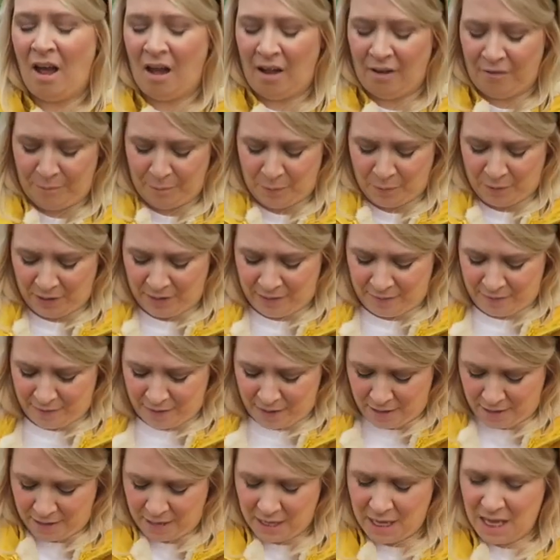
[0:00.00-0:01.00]
I've put in
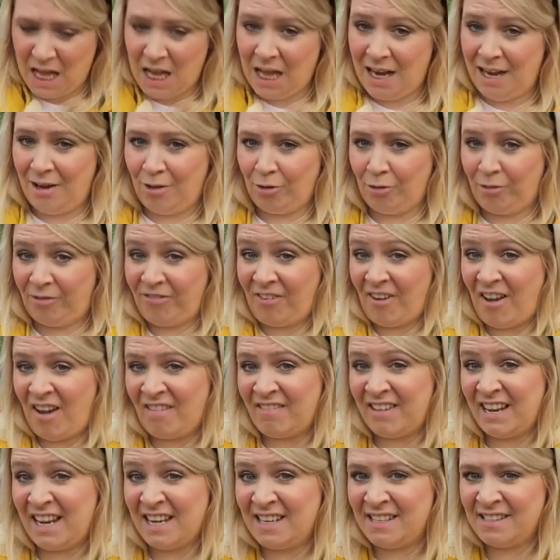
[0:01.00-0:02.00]
the little
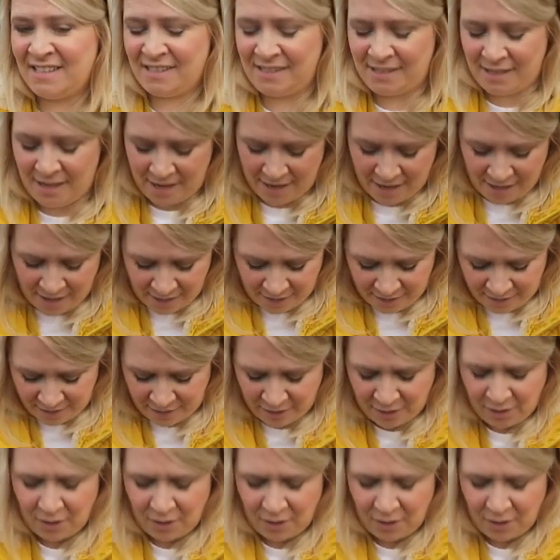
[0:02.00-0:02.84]
furry insert.